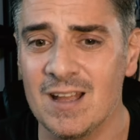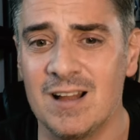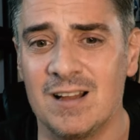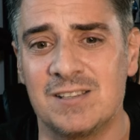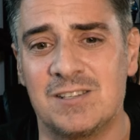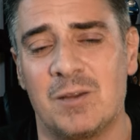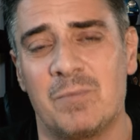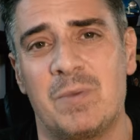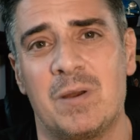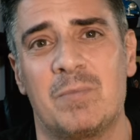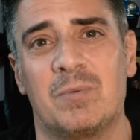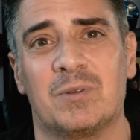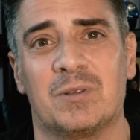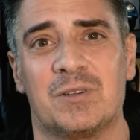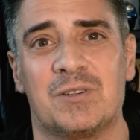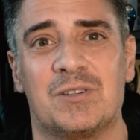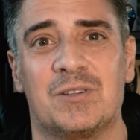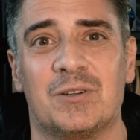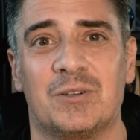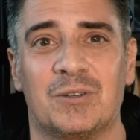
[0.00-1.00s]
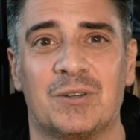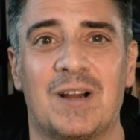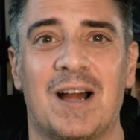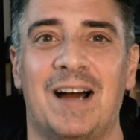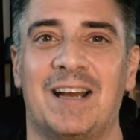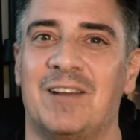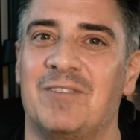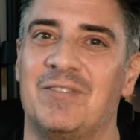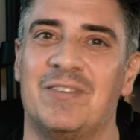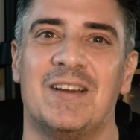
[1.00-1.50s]
Some people are still
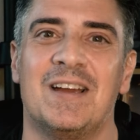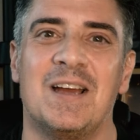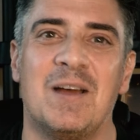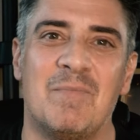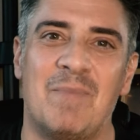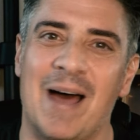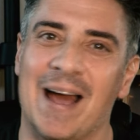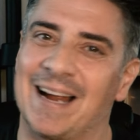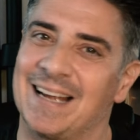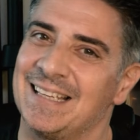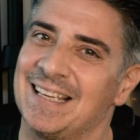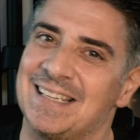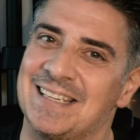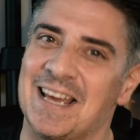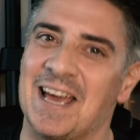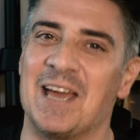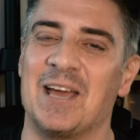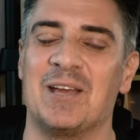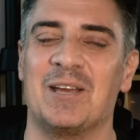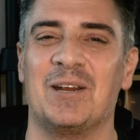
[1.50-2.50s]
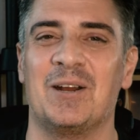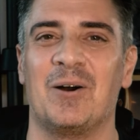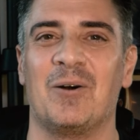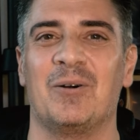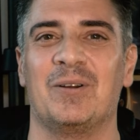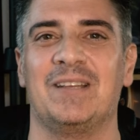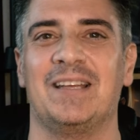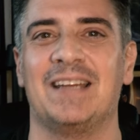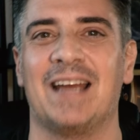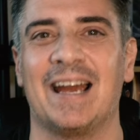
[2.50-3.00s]
kind of back in the day, in the
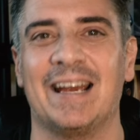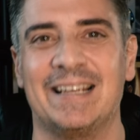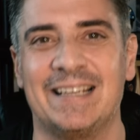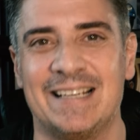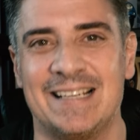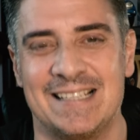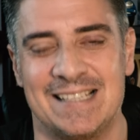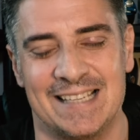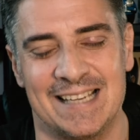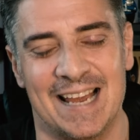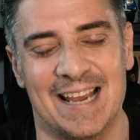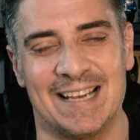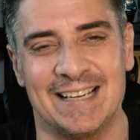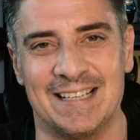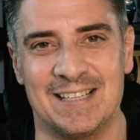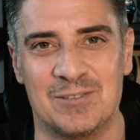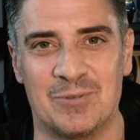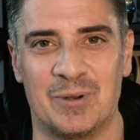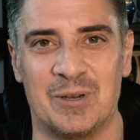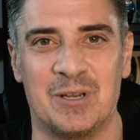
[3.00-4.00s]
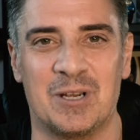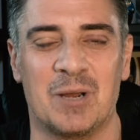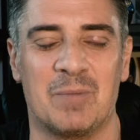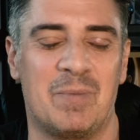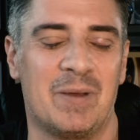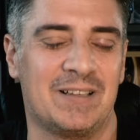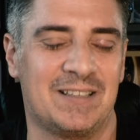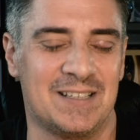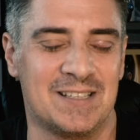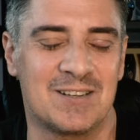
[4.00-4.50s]
90s, the 80s, where you could
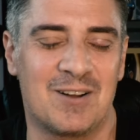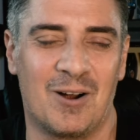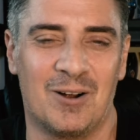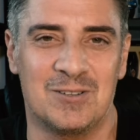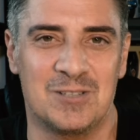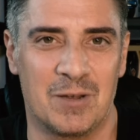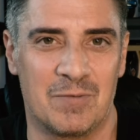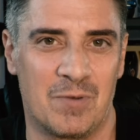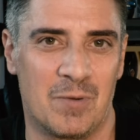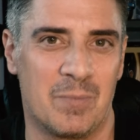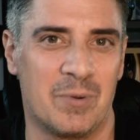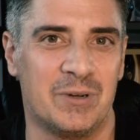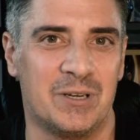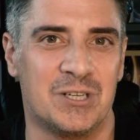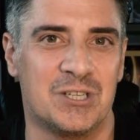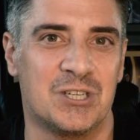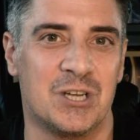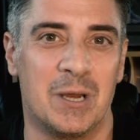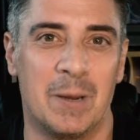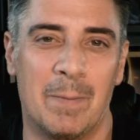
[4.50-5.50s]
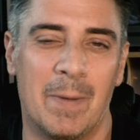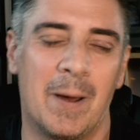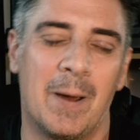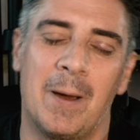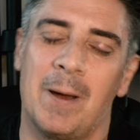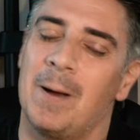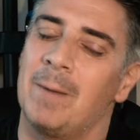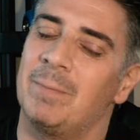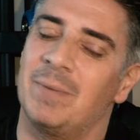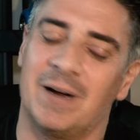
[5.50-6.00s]
pick these cars up for pretty cheap.
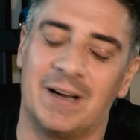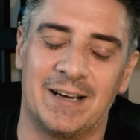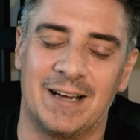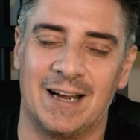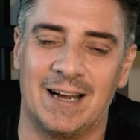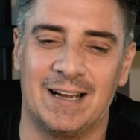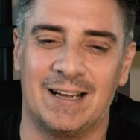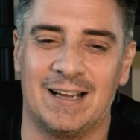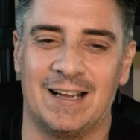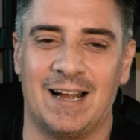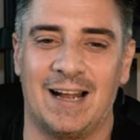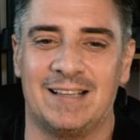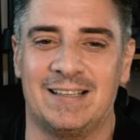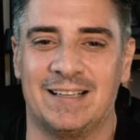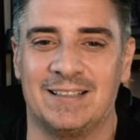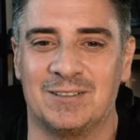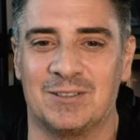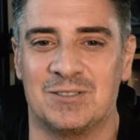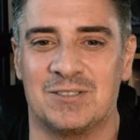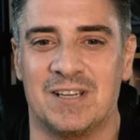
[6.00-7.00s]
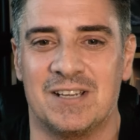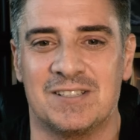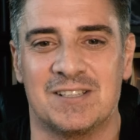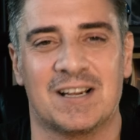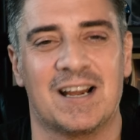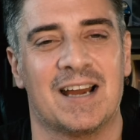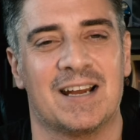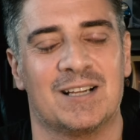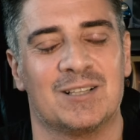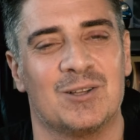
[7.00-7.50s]
But I think those days are
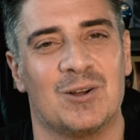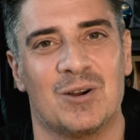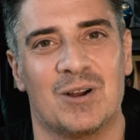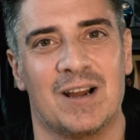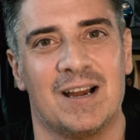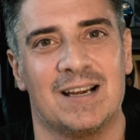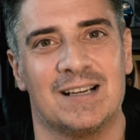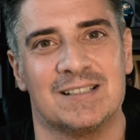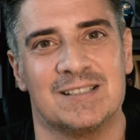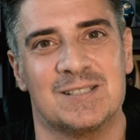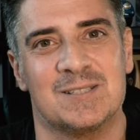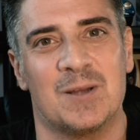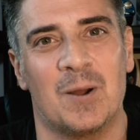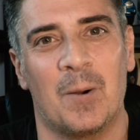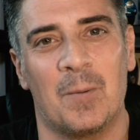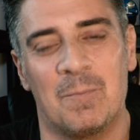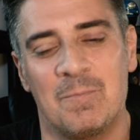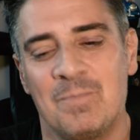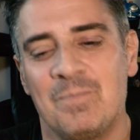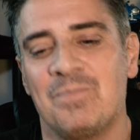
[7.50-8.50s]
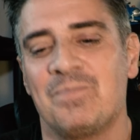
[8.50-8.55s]
kind of long gone. So